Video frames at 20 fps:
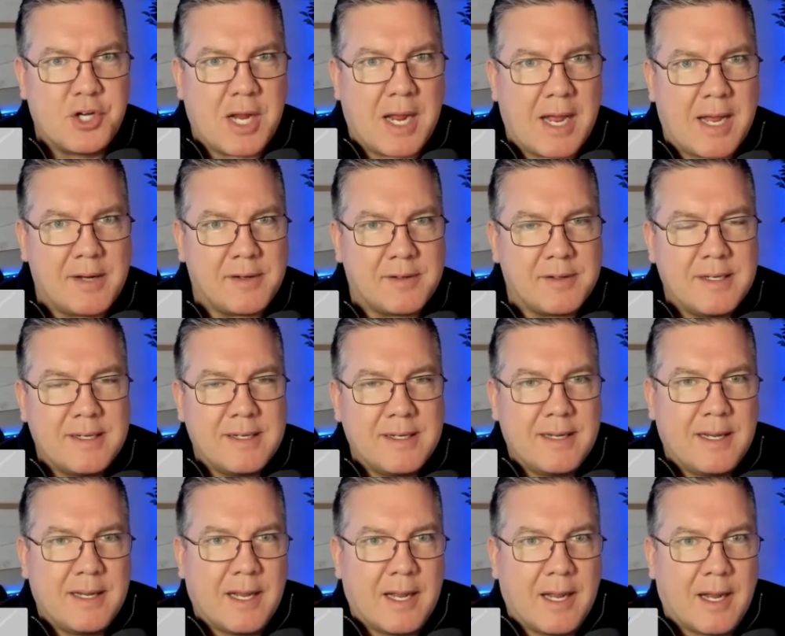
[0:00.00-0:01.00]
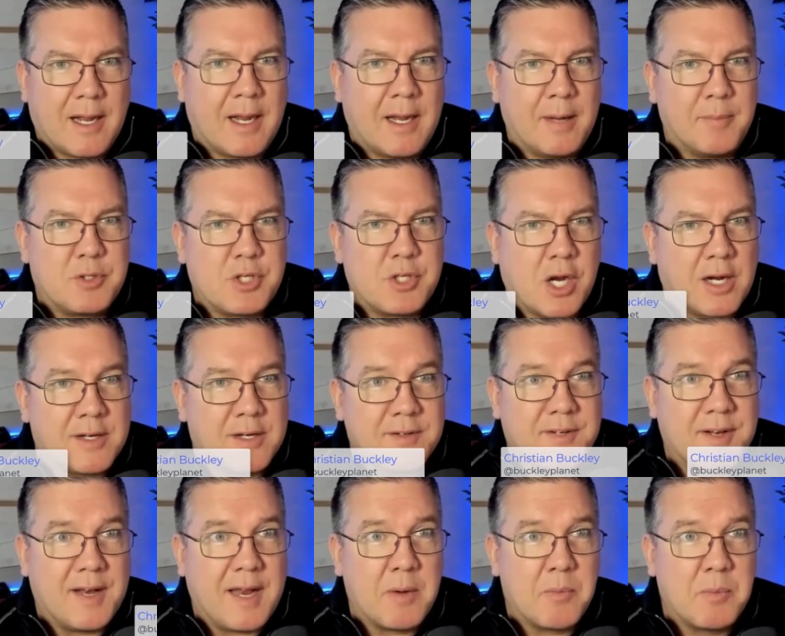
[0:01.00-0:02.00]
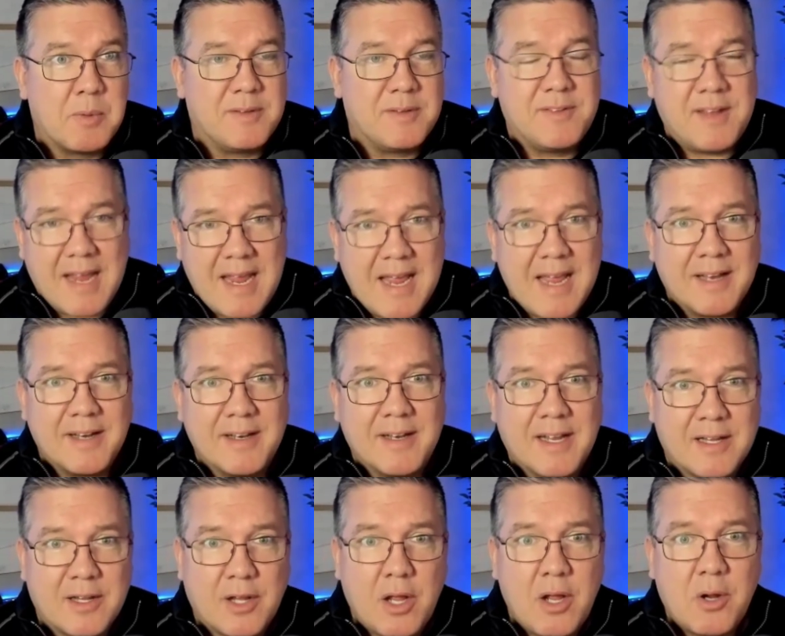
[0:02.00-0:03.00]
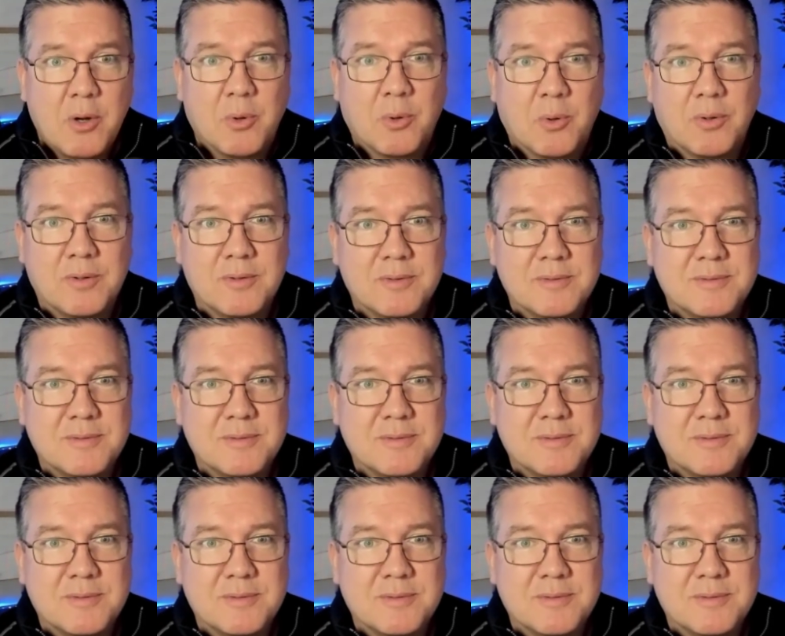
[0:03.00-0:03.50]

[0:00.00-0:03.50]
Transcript: Chat. I'm talking today with Dan. Hello.